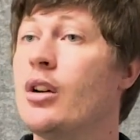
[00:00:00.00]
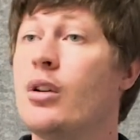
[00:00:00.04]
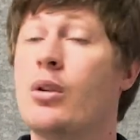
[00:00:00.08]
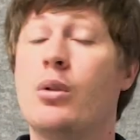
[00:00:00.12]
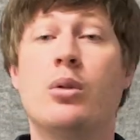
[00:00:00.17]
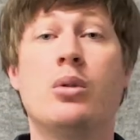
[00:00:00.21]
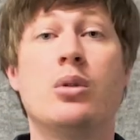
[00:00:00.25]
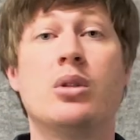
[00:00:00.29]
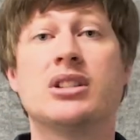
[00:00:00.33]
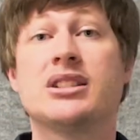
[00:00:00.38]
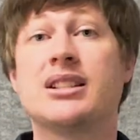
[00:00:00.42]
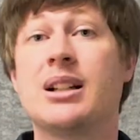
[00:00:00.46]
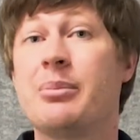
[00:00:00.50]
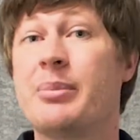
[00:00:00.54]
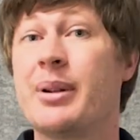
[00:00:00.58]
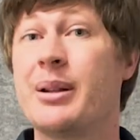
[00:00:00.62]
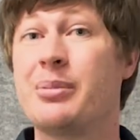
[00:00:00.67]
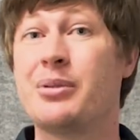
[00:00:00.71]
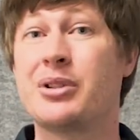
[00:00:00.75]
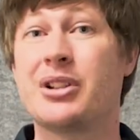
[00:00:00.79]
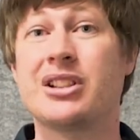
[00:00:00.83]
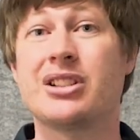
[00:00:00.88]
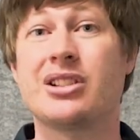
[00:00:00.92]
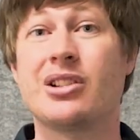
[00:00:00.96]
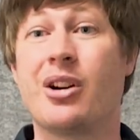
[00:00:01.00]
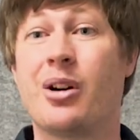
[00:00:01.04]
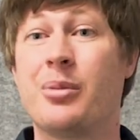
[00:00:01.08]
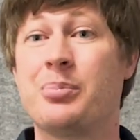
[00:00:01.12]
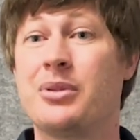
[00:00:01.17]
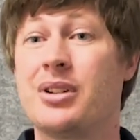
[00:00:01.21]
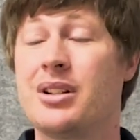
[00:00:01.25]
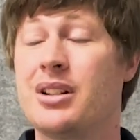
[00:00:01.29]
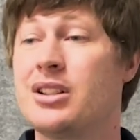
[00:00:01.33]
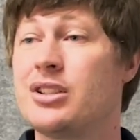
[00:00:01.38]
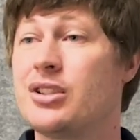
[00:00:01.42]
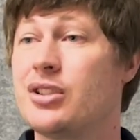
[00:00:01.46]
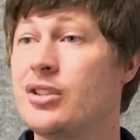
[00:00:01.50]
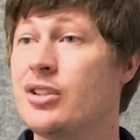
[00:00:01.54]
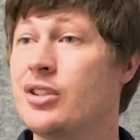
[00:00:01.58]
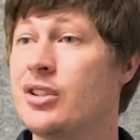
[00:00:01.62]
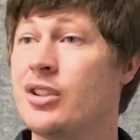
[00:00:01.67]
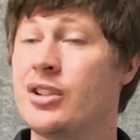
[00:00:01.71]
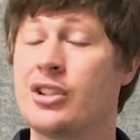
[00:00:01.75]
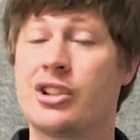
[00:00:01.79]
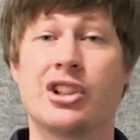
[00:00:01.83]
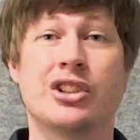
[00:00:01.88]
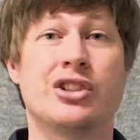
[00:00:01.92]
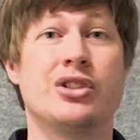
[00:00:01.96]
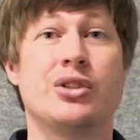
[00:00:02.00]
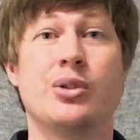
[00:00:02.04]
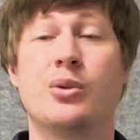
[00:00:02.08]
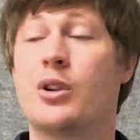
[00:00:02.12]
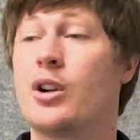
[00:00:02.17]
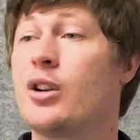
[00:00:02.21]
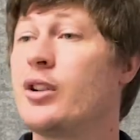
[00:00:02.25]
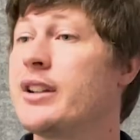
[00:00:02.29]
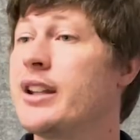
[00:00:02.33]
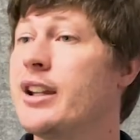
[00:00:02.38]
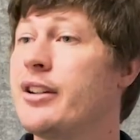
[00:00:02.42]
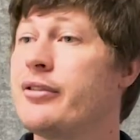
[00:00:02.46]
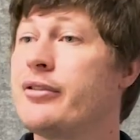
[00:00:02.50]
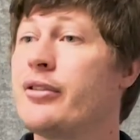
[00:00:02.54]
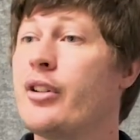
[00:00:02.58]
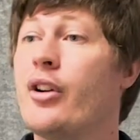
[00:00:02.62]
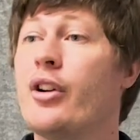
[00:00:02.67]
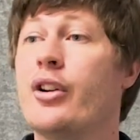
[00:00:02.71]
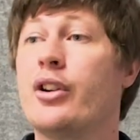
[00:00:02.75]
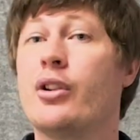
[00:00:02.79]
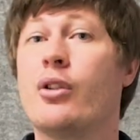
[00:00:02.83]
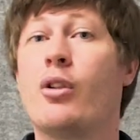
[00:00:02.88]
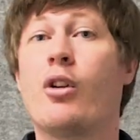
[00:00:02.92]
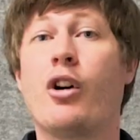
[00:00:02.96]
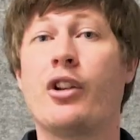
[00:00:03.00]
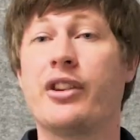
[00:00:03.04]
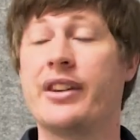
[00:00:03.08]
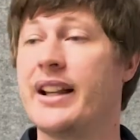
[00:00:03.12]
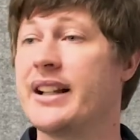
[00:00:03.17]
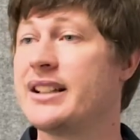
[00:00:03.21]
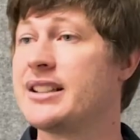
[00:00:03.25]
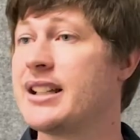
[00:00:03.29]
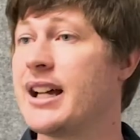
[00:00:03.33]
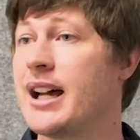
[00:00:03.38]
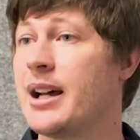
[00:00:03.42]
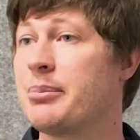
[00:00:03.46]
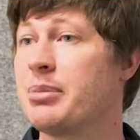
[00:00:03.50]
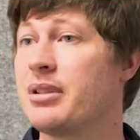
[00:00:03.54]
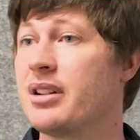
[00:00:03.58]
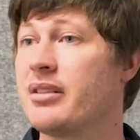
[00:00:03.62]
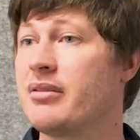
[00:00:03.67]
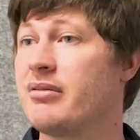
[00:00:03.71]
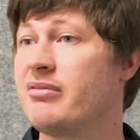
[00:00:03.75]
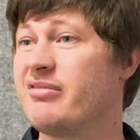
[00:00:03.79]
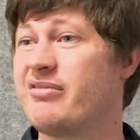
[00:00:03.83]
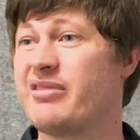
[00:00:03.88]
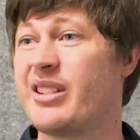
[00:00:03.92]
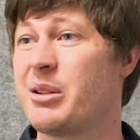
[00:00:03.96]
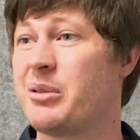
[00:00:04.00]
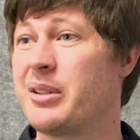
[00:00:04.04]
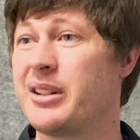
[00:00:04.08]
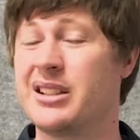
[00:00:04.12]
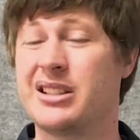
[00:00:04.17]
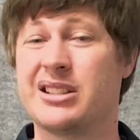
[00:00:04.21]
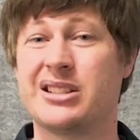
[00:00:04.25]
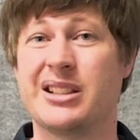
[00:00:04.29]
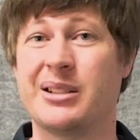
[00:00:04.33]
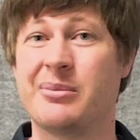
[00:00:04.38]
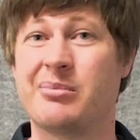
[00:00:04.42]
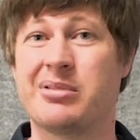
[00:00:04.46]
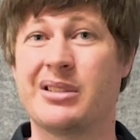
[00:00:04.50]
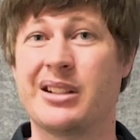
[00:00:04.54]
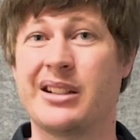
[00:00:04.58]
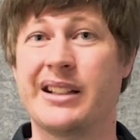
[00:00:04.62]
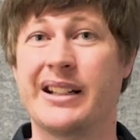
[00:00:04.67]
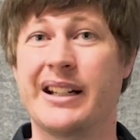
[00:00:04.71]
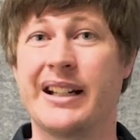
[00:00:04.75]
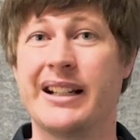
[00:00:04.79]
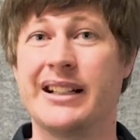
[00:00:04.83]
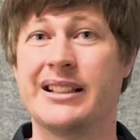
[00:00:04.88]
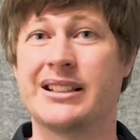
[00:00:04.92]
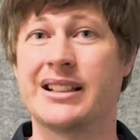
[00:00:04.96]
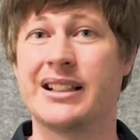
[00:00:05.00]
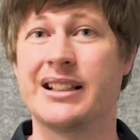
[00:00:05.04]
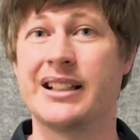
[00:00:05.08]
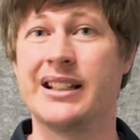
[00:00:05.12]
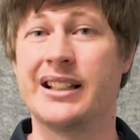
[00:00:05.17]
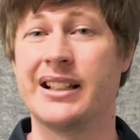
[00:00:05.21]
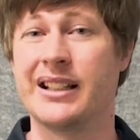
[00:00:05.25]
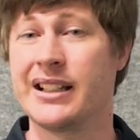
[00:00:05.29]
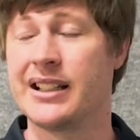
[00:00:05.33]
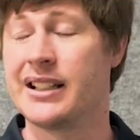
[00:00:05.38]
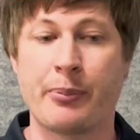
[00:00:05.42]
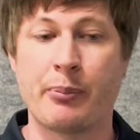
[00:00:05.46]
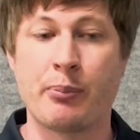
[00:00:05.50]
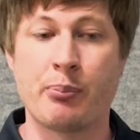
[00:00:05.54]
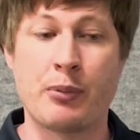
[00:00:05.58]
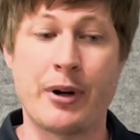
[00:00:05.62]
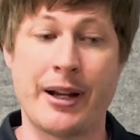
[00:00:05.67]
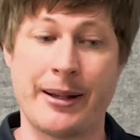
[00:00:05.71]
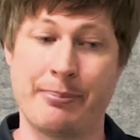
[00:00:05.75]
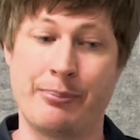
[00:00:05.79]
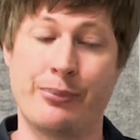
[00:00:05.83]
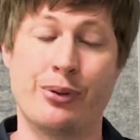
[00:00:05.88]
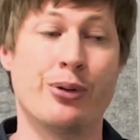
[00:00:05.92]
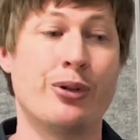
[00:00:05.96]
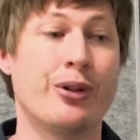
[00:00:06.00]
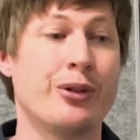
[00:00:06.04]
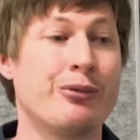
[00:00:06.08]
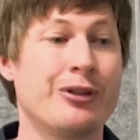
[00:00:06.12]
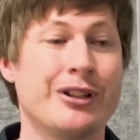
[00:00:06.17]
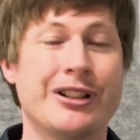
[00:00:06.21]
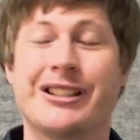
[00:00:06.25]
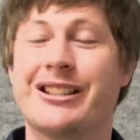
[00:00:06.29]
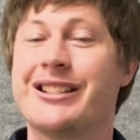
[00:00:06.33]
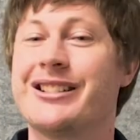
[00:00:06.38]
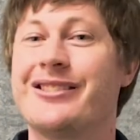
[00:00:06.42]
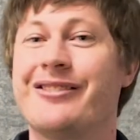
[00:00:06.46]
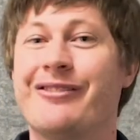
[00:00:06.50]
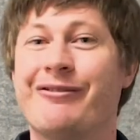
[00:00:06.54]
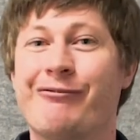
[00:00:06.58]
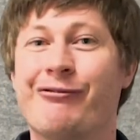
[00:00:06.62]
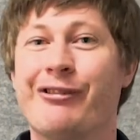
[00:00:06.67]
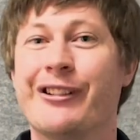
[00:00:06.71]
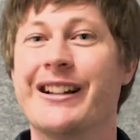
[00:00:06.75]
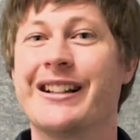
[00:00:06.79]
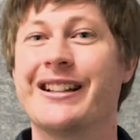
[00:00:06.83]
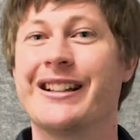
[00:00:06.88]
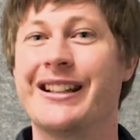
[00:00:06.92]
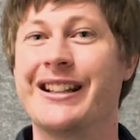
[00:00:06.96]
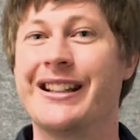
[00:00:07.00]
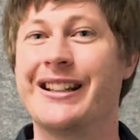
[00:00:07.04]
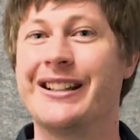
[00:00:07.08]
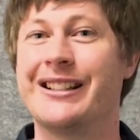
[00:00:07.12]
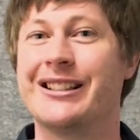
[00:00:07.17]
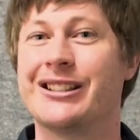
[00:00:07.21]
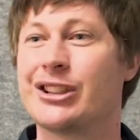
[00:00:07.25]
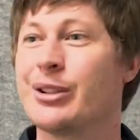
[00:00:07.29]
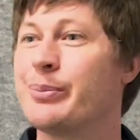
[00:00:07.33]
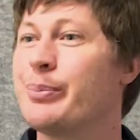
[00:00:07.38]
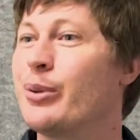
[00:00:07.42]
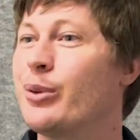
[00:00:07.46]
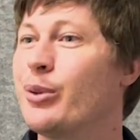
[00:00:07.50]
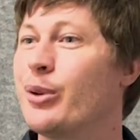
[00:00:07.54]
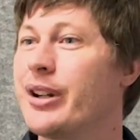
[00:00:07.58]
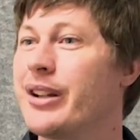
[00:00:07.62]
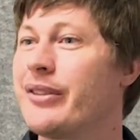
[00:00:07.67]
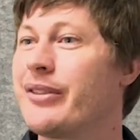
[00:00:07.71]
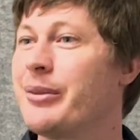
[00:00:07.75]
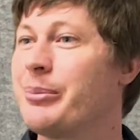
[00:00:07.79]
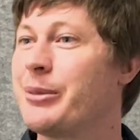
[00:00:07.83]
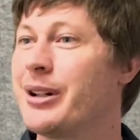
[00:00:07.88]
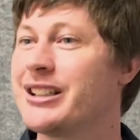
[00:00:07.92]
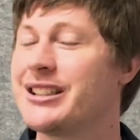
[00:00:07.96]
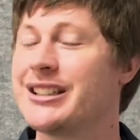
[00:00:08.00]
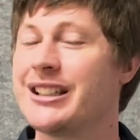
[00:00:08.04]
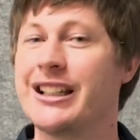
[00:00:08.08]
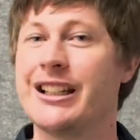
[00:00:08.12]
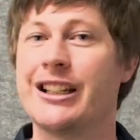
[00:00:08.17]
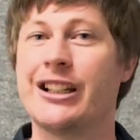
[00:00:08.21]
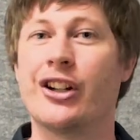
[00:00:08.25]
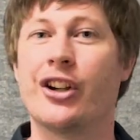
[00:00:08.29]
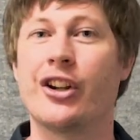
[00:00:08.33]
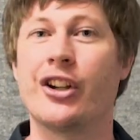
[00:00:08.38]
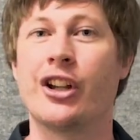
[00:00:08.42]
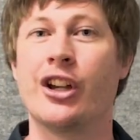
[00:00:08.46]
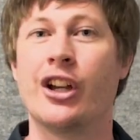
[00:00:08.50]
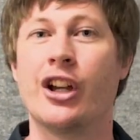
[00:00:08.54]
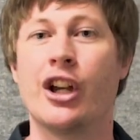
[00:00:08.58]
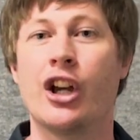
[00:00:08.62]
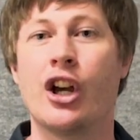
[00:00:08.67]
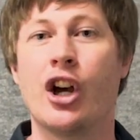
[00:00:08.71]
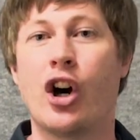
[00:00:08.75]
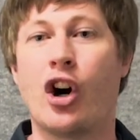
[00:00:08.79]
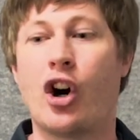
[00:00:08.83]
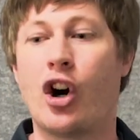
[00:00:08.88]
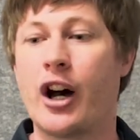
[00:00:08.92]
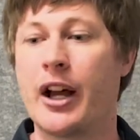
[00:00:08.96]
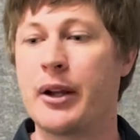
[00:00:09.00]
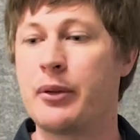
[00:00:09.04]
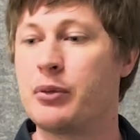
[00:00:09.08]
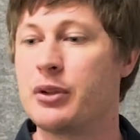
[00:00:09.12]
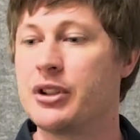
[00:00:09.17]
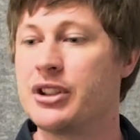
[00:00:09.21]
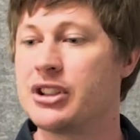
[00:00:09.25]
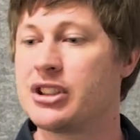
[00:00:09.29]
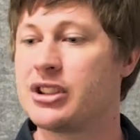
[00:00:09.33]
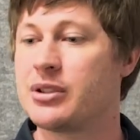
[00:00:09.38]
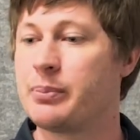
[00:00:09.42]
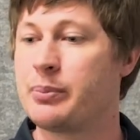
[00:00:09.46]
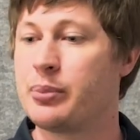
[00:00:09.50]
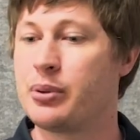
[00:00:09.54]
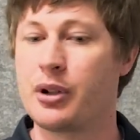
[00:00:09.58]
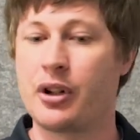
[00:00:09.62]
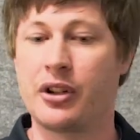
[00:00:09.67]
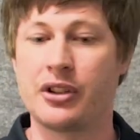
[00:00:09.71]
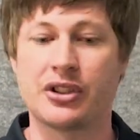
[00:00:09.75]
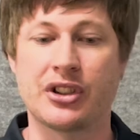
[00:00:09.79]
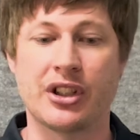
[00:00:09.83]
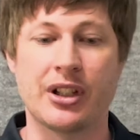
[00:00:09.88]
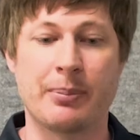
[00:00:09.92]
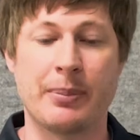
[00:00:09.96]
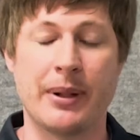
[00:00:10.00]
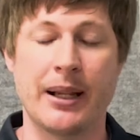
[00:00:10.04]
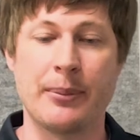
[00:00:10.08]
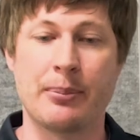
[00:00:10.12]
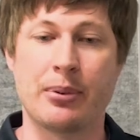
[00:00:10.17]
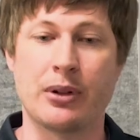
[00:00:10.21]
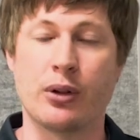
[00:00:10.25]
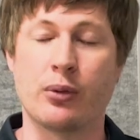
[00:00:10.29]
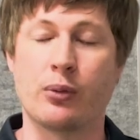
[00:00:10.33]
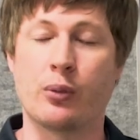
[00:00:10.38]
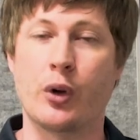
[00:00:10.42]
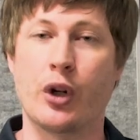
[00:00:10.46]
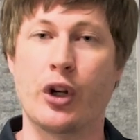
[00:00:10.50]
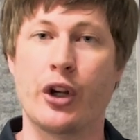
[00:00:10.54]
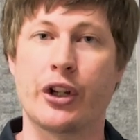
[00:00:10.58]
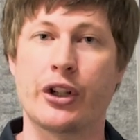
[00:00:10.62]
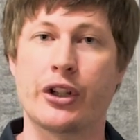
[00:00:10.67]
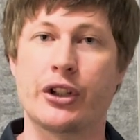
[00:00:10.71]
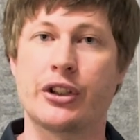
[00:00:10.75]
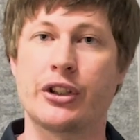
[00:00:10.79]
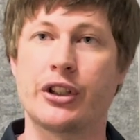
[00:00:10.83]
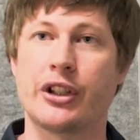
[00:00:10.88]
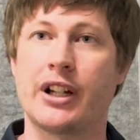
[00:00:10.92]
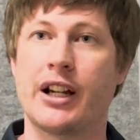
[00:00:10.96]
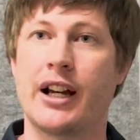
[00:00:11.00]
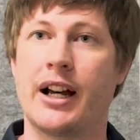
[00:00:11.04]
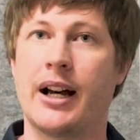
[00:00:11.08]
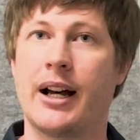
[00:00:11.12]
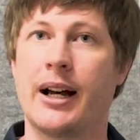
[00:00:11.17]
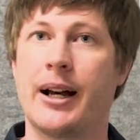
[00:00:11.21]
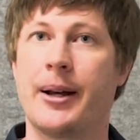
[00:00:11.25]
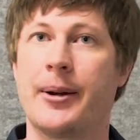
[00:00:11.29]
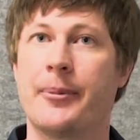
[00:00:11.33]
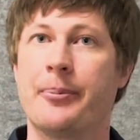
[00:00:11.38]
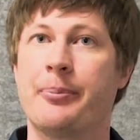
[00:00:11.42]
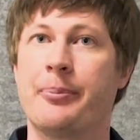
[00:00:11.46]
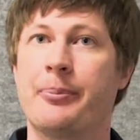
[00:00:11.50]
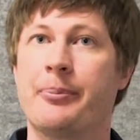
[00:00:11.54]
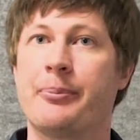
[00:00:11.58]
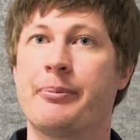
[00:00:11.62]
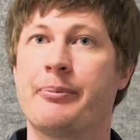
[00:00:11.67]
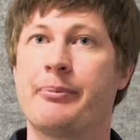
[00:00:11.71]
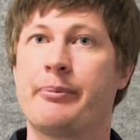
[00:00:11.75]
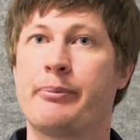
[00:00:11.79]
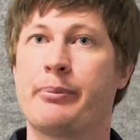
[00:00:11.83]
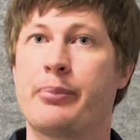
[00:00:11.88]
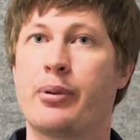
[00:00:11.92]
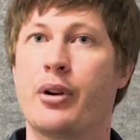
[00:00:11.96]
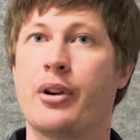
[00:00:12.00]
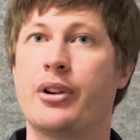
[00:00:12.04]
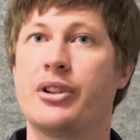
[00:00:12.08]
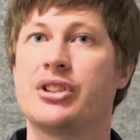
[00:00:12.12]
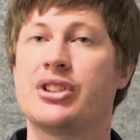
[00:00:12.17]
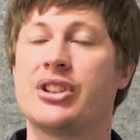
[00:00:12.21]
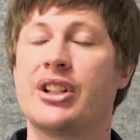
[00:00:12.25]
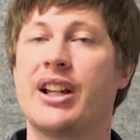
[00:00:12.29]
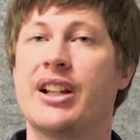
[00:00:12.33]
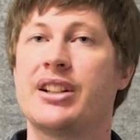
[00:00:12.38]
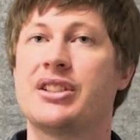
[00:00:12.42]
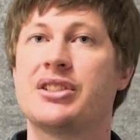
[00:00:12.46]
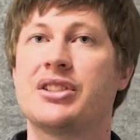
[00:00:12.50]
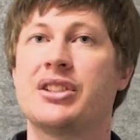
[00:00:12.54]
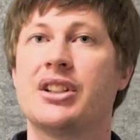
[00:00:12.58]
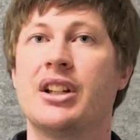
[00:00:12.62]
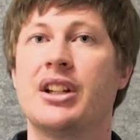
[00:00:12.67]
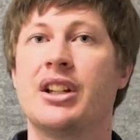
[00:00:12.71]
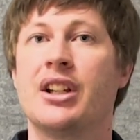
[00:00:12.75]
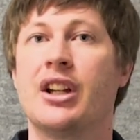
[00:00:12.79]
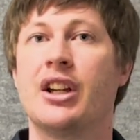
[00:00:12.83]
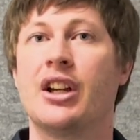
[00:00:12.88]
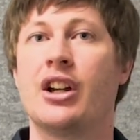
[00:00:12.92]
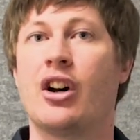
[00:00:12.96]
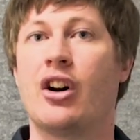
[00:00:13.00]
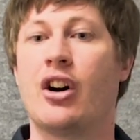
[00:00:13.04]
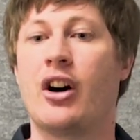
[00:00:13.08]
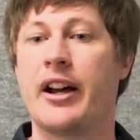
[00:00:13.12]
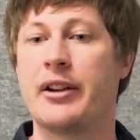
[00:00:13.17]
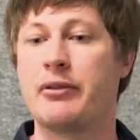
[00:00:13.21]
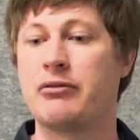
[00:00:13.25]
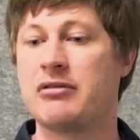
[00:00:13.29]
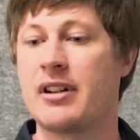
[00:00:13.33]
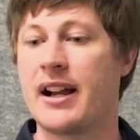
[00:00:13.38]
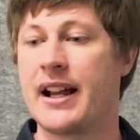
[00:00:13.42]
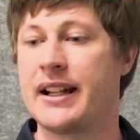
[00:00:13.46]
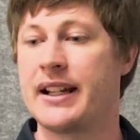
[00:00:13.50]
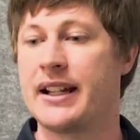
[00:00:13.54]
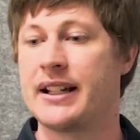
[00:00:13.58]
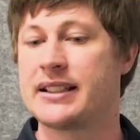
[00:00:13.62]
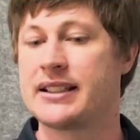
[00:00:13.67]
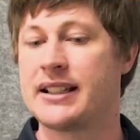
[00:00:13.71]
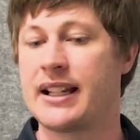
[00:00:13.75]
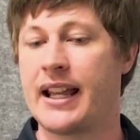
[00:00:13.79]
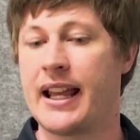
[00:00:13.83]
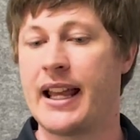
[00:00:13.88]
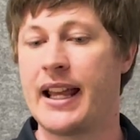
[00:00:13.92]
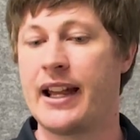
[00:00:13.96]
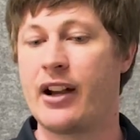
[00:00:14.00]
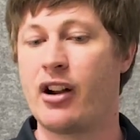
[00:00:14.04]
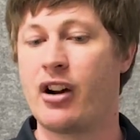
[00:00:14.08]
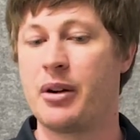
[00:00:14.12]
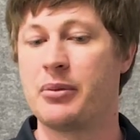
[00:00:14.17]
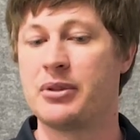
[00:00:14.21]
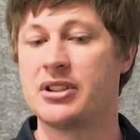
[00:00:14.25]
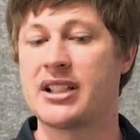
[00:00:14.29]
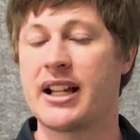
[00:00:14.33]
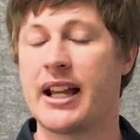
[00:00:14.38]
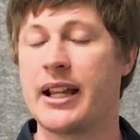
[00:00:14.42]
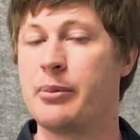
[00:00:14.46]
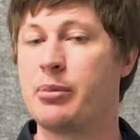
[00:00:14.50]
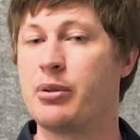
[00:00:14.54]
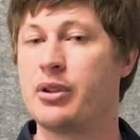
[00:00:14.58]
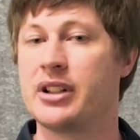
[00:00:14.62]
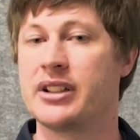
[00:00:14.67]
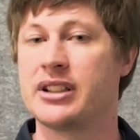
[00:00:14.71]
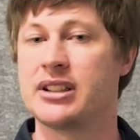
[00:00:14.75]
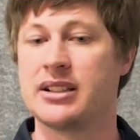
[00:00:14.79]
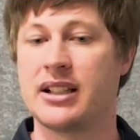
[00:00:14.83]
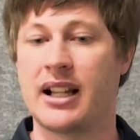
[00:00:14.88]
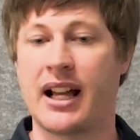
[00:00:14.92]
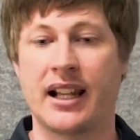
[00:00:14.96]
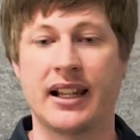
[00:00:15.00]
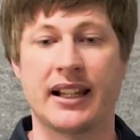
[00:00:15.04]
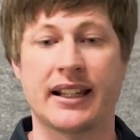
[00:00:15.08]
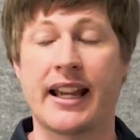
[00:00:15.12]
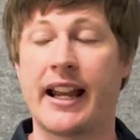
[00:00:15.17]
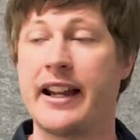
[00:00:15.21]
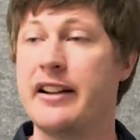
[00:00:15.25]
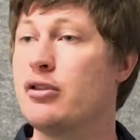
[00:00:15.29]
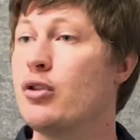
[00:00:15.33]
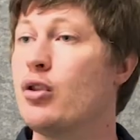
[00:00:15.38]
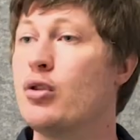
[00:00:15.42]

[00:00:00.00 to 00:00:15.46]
Or some people just opted to just do it on their phone or on their tablet very simply and easily. My board was really supportive, and my CEO. I was put onto the People at Work process. I ran it and I was able to allocate